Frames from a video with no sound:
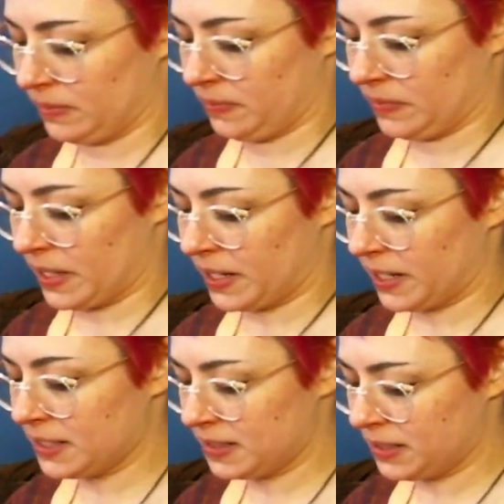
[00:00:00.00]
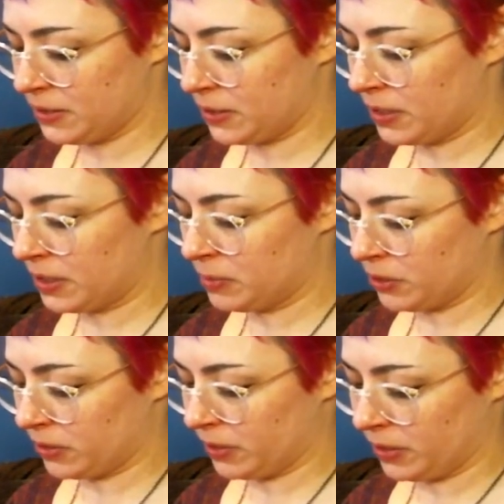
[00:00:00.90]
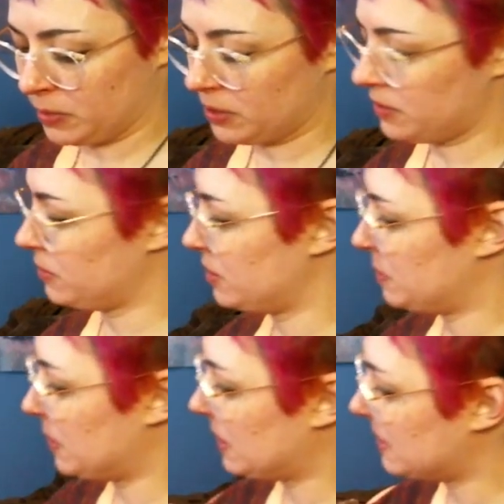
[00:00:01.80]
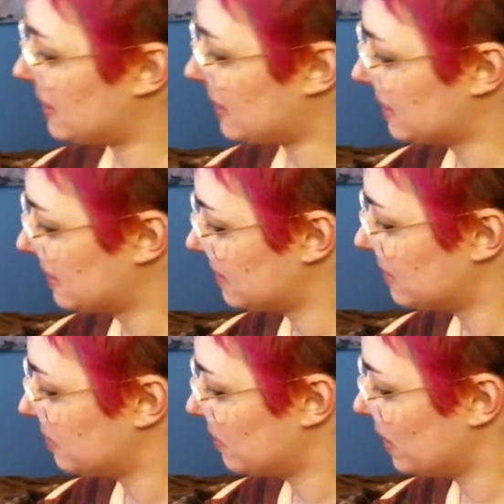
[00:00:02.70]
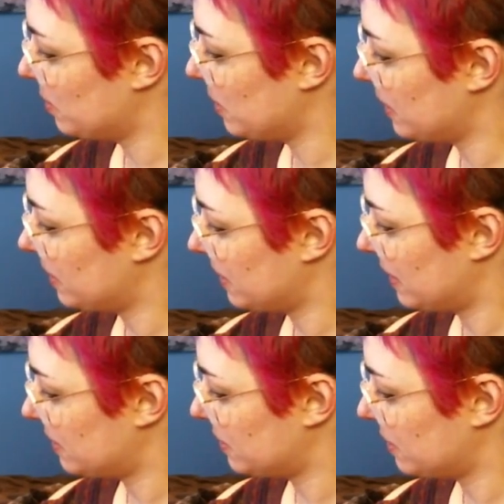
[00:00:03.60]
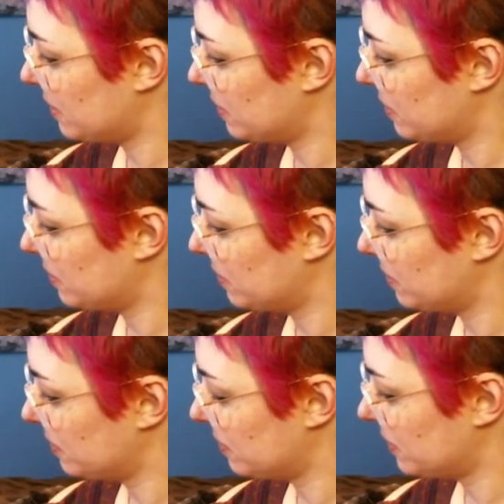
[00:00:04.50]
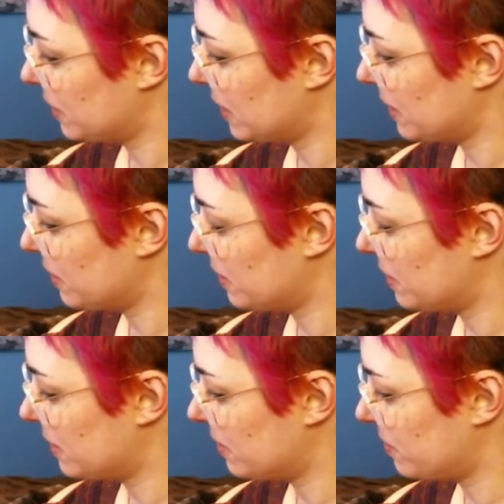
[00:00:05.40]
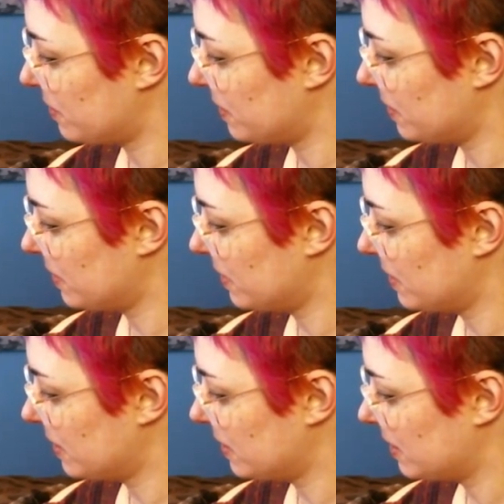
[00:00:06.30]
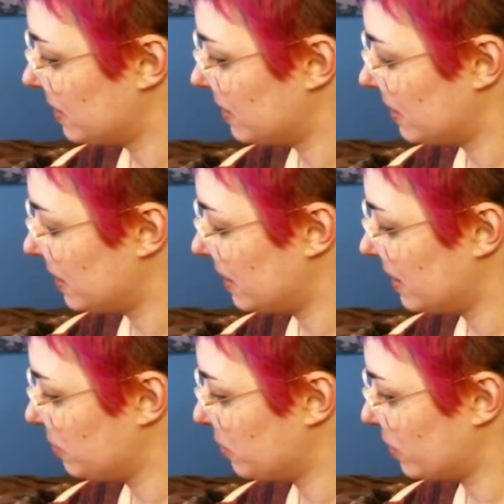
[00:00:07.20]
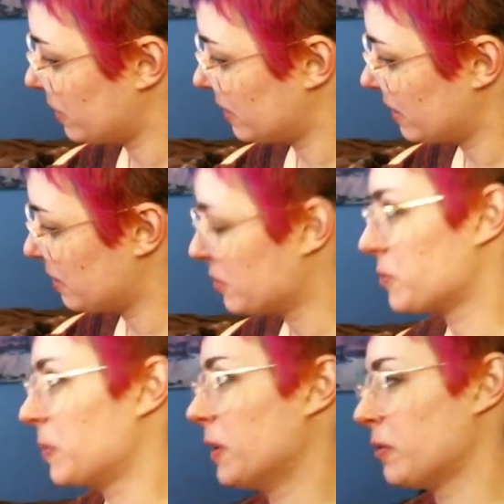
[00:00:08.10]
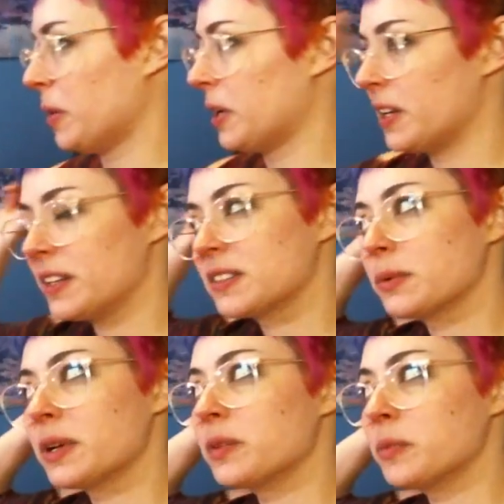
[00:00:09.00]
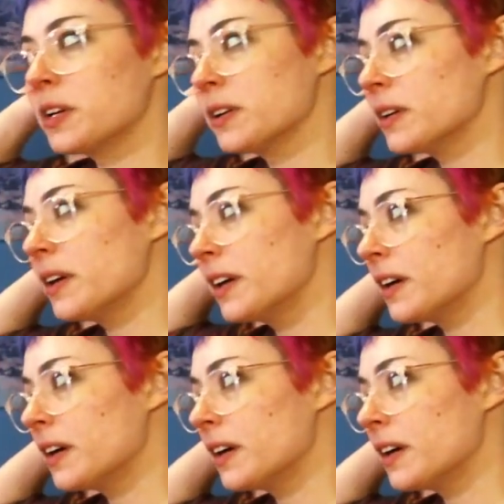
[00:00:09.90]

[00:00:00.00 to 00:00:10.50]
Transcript: And I guess those alarms earlier must have just been a test, maybe. I don't know. They're not going off anymore. I'm just being reminded because I randomly hear like a